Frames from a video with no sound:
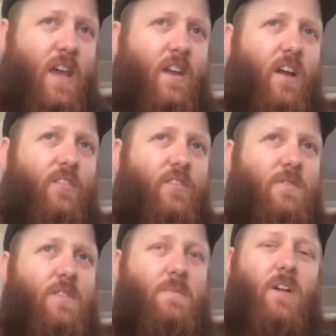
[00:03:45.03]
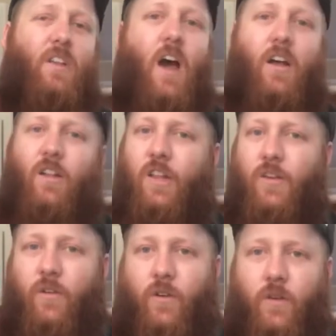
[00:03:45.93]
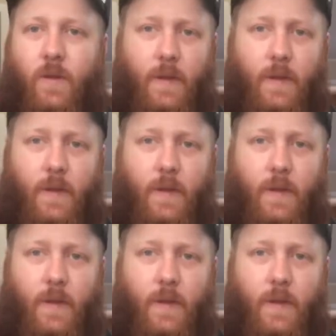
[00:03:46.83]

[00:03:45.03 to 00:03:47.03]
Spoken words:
And it also seems to be a lot clearer.